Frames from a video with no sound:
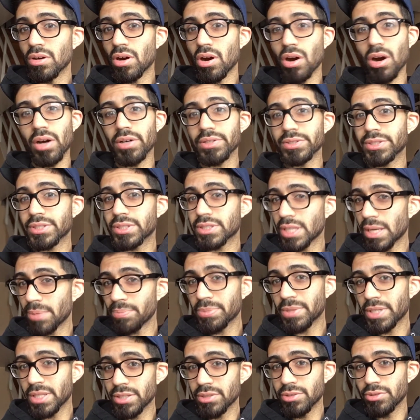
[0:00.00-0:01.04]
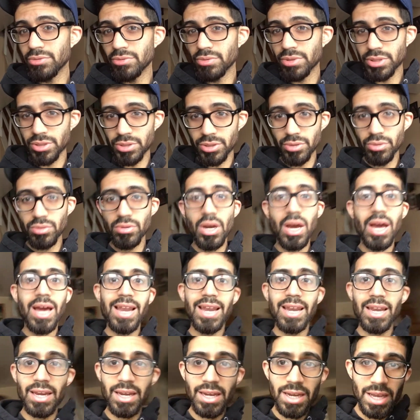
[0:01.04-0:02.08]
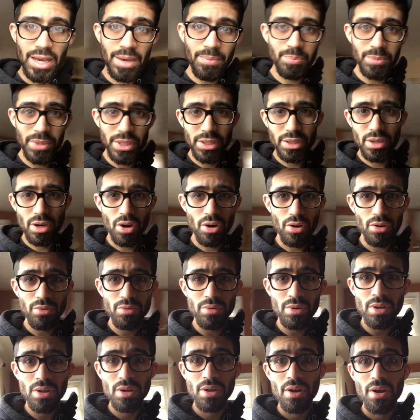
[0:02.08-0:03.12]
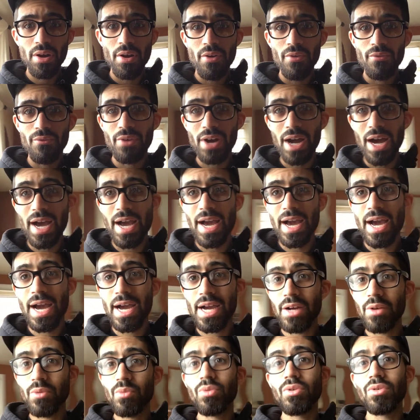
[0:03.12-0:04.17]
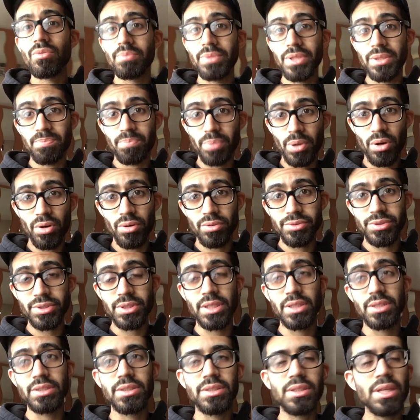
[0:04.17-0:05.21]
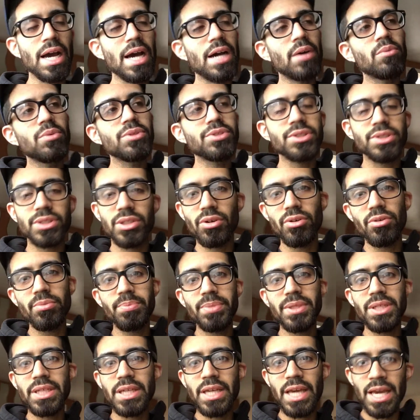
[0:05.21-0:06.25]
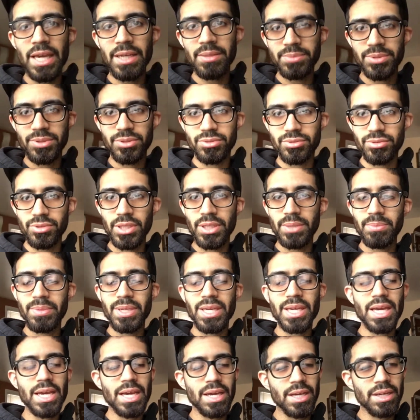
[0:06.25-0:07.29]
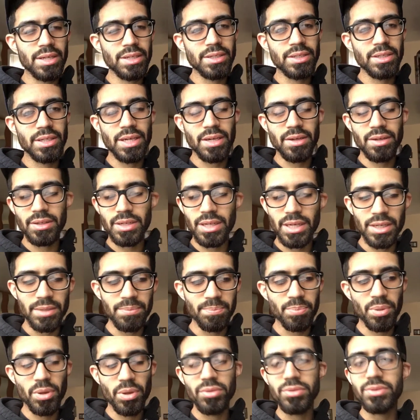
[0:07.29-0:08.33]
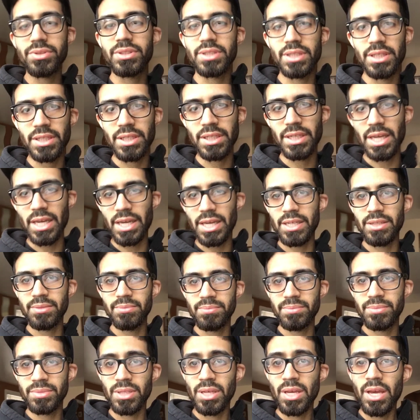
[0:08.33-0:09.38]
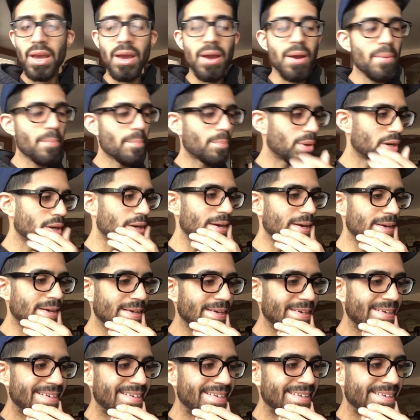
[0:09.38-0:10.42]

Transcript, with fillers: on something new to do, let me know, for I will be posting. I will still be game streaming and like posting game, but